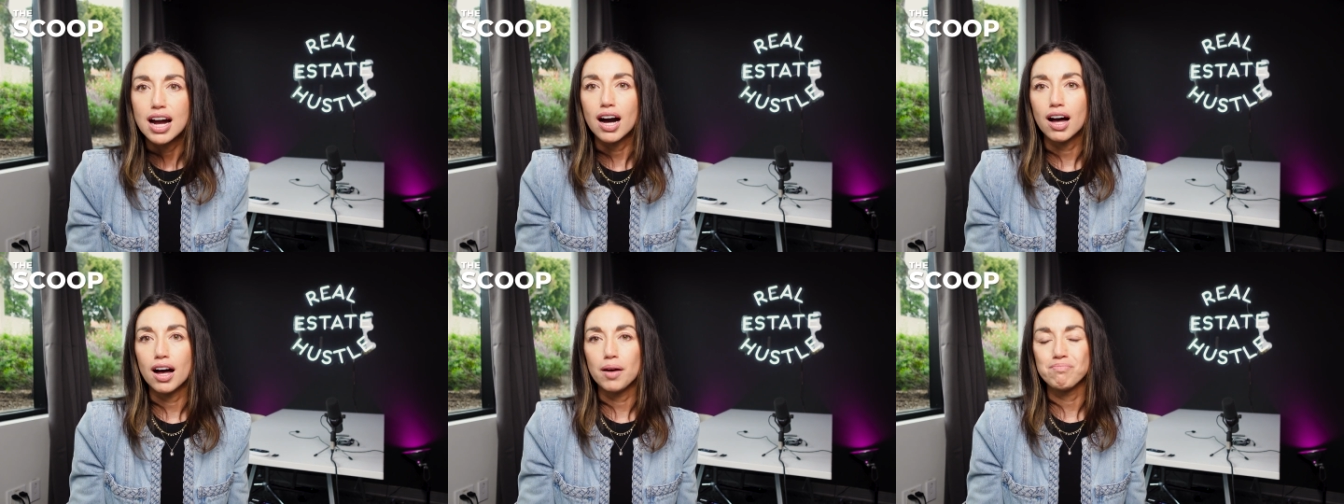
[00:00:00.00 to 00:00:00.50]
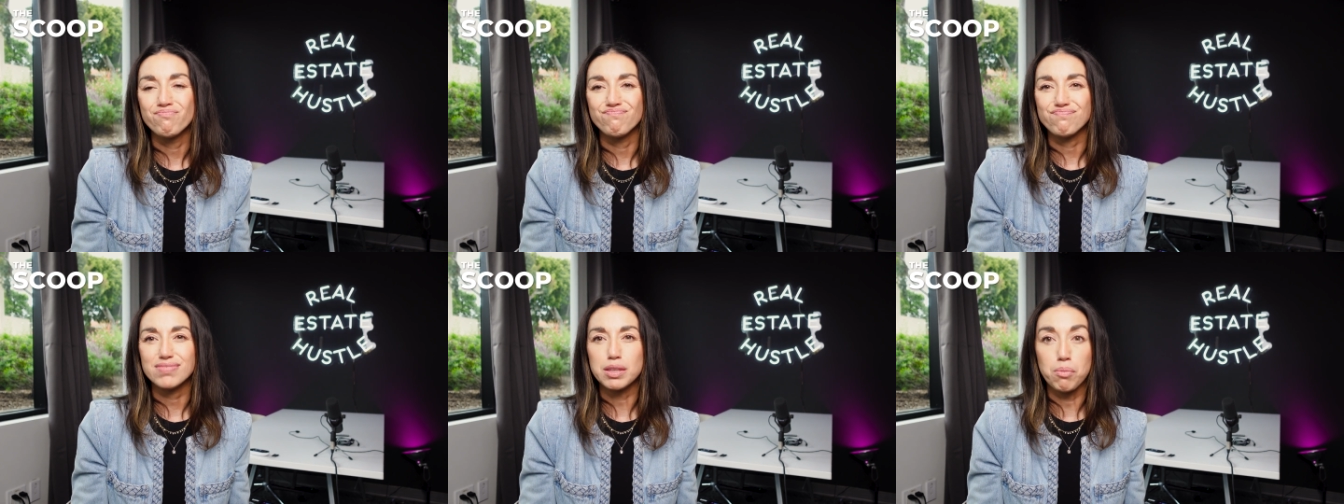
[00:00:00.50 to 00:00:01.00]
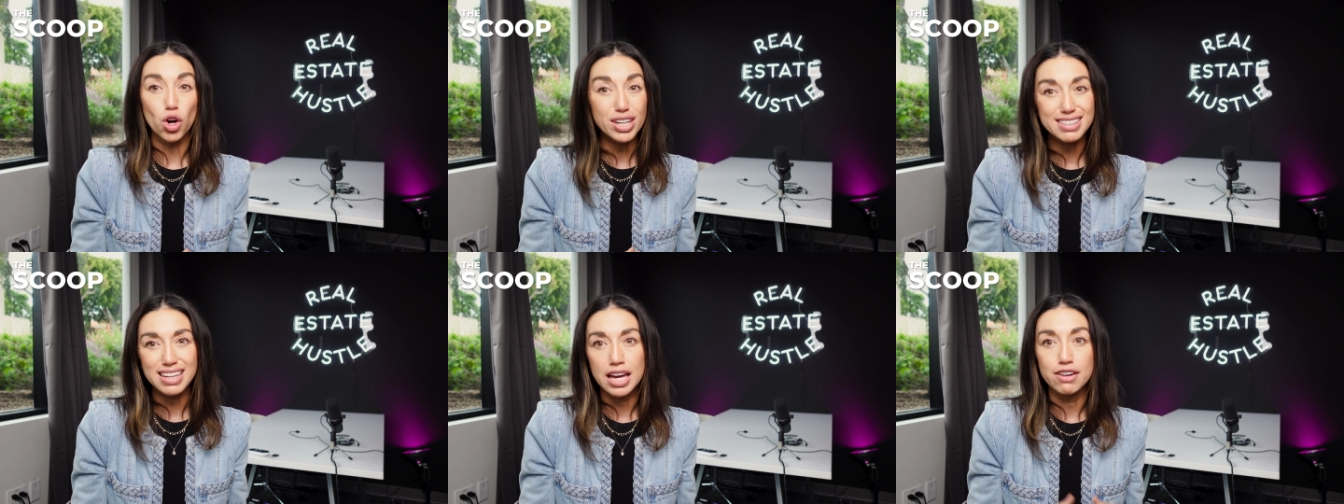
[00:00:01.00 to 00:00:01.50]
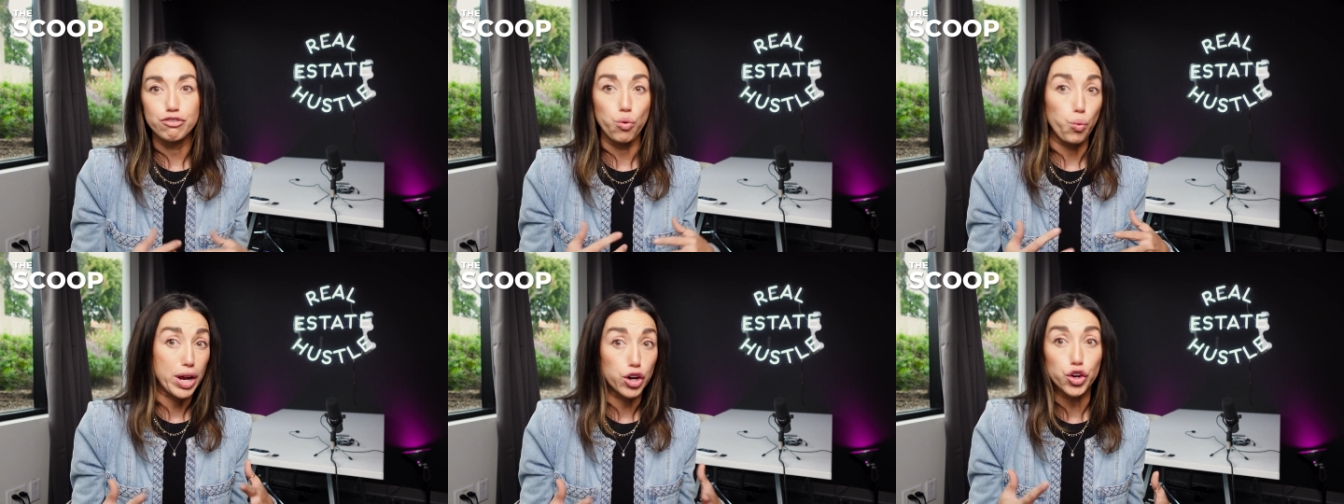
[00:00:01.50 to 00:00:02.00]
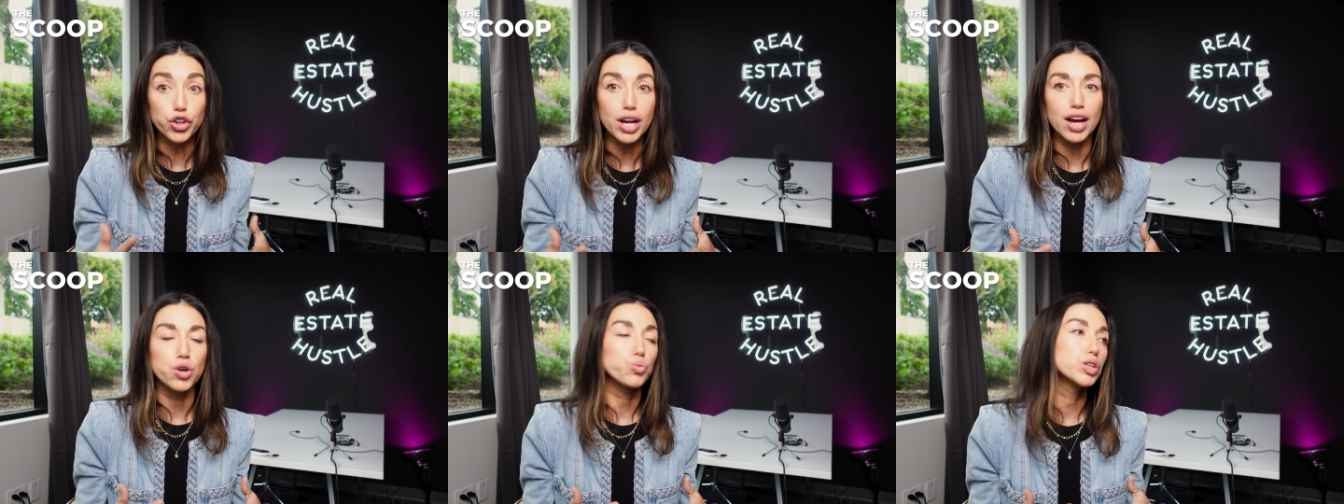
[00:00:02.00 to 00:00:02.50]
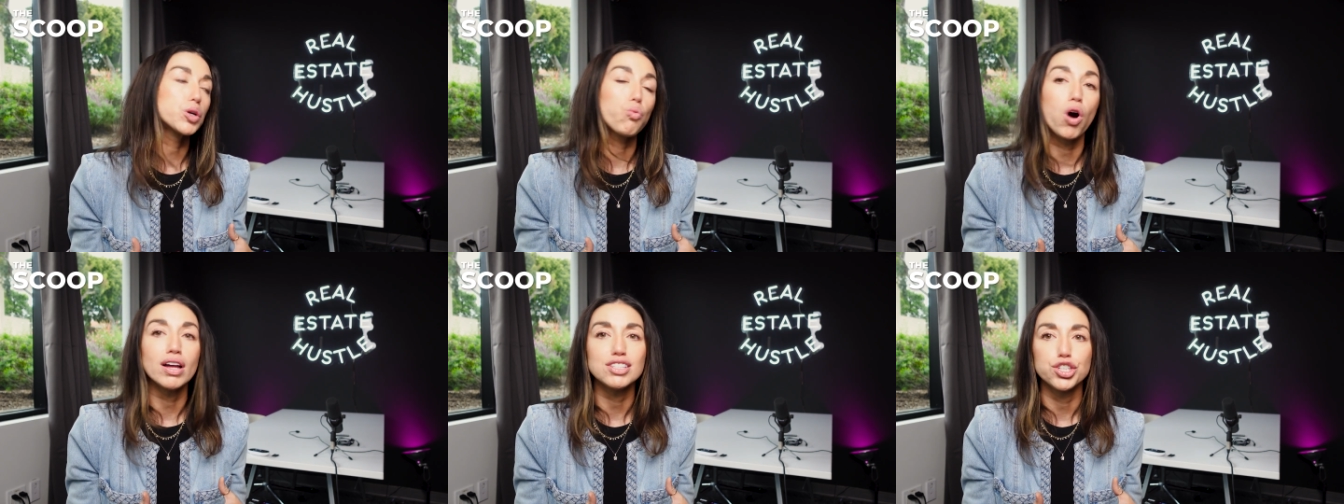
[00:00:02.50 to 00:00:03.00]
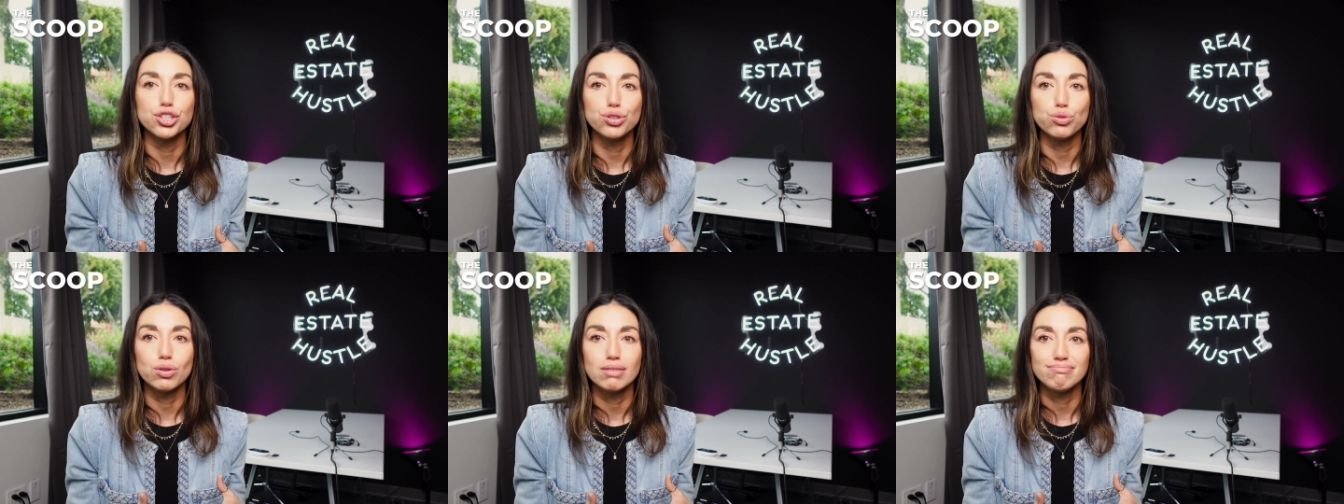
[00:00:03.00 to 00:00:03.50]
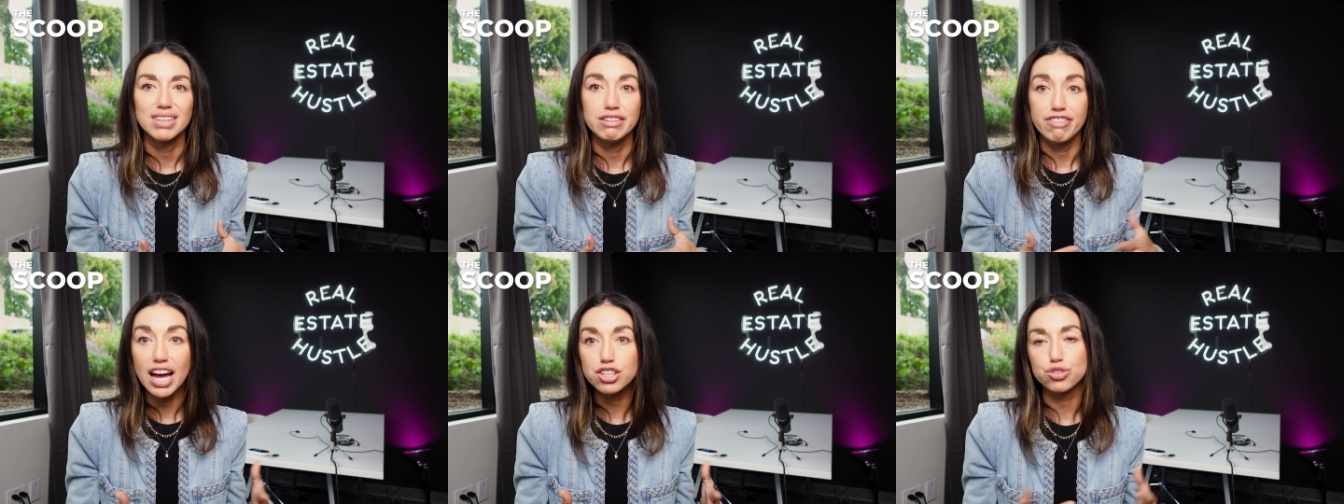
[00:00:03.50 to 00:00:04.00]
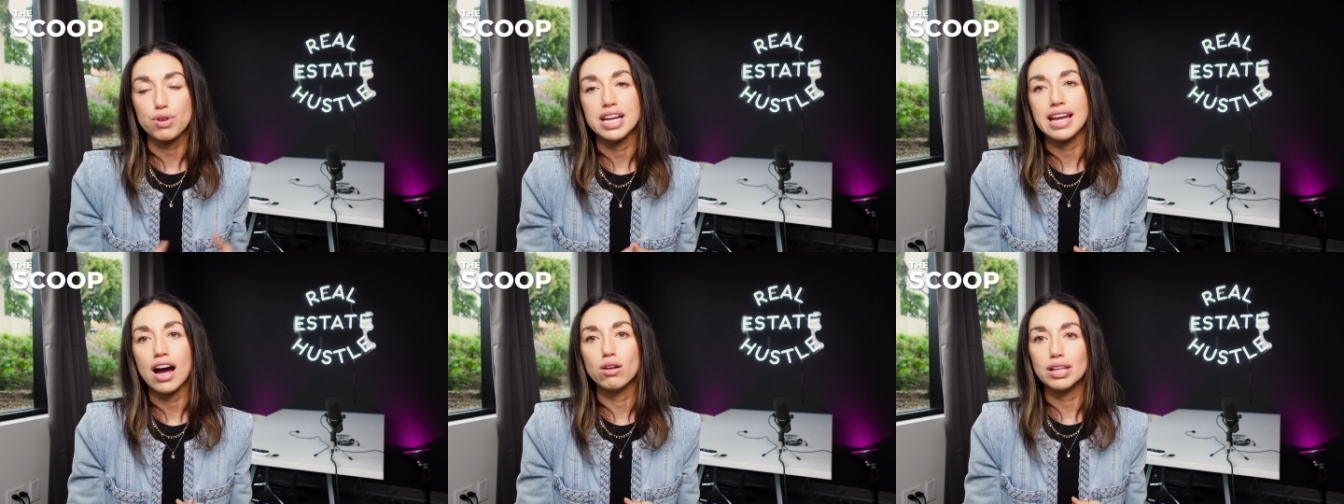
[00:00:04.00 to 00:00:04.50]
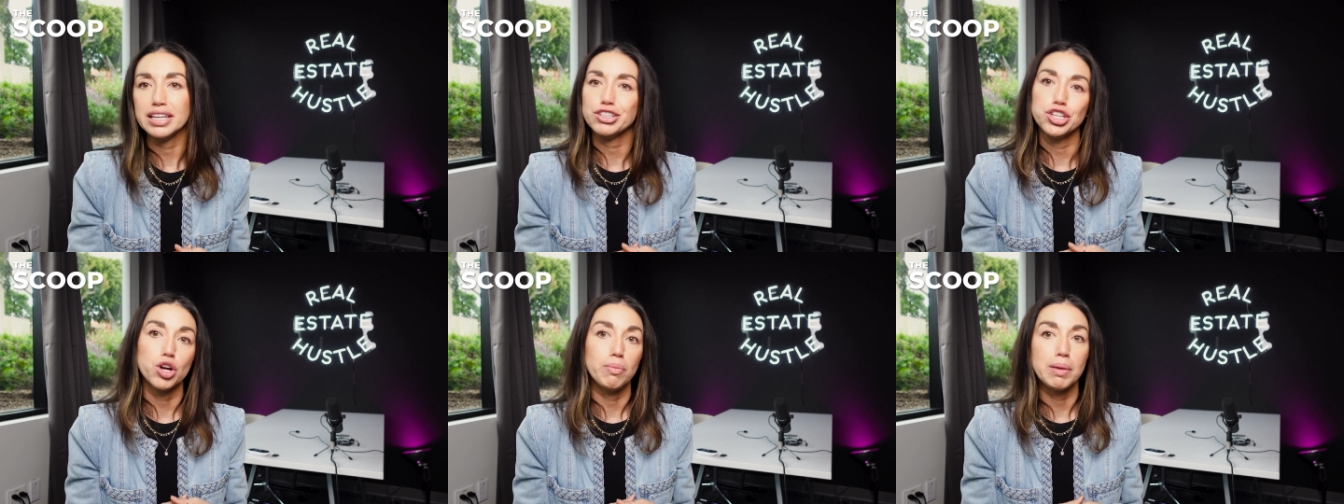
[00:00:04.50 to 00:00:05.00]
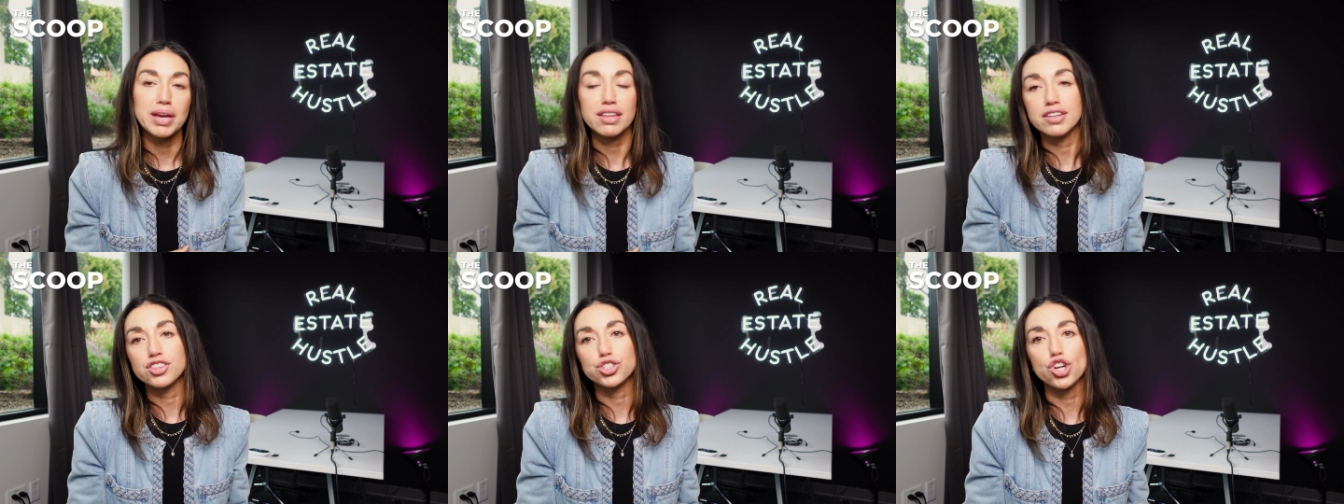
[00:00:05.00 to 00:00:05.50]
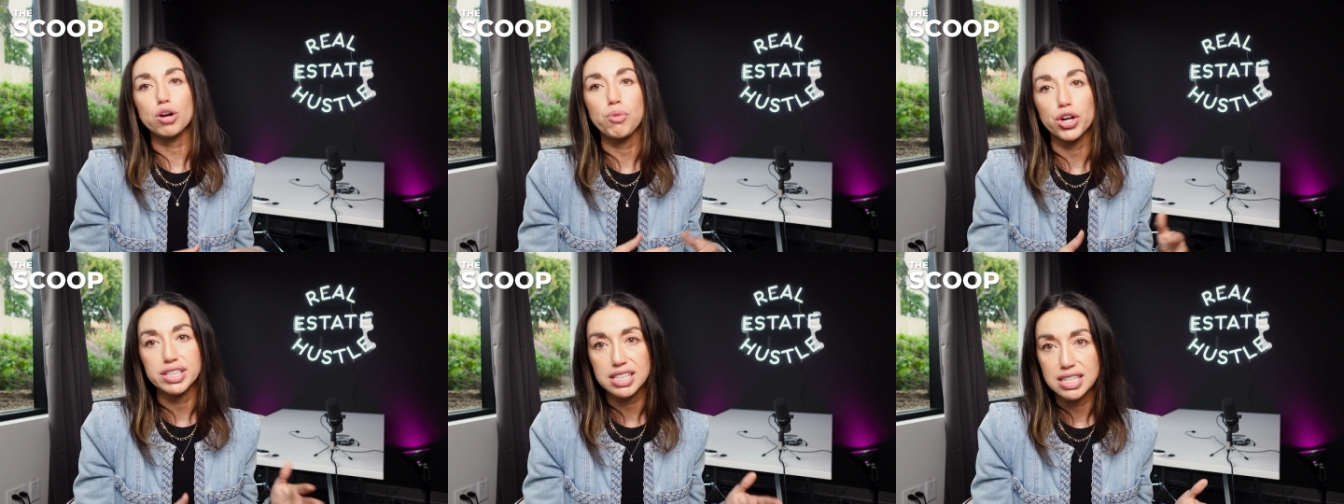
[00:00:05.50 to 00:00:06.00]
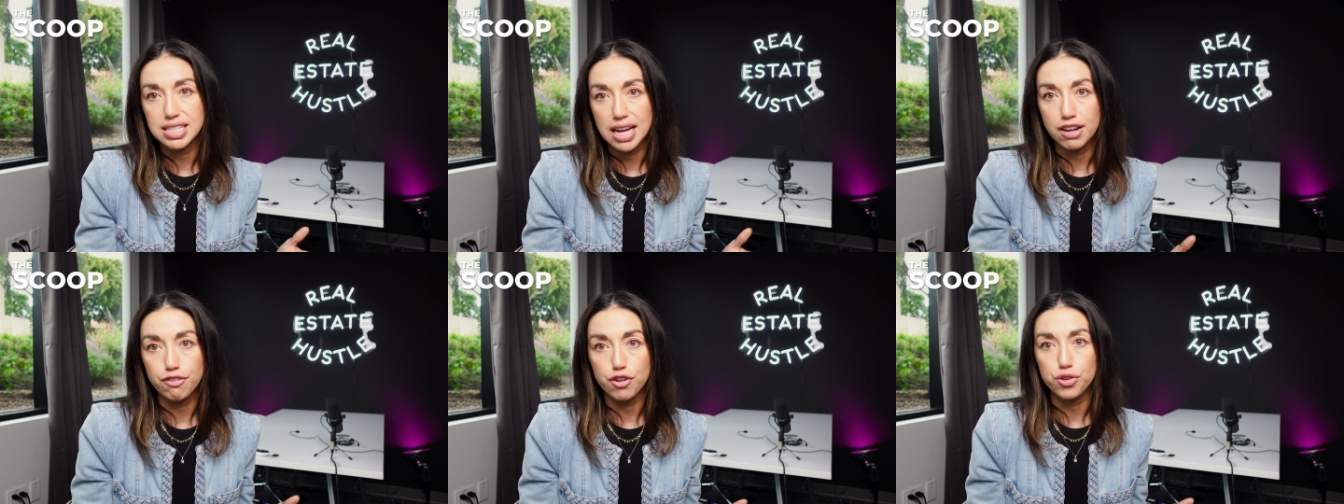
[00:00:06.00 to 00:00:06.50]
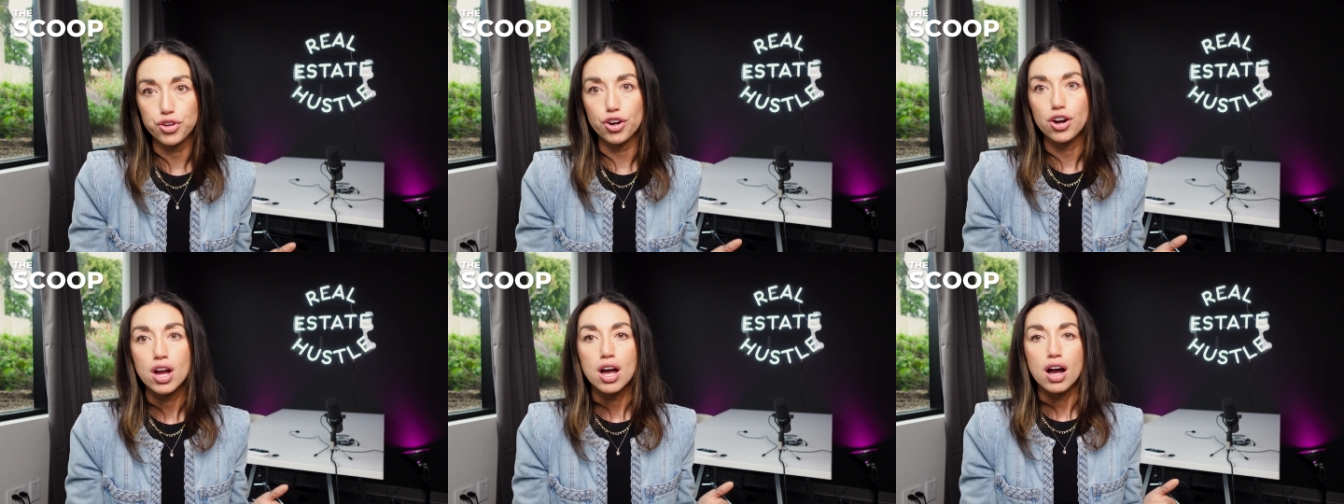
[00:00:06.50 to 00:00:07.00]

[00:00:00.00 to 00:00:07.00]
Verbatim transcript: The market's kind of weird. I don't really want to invest right now. Like, maybe I think the stock market's going to tank further.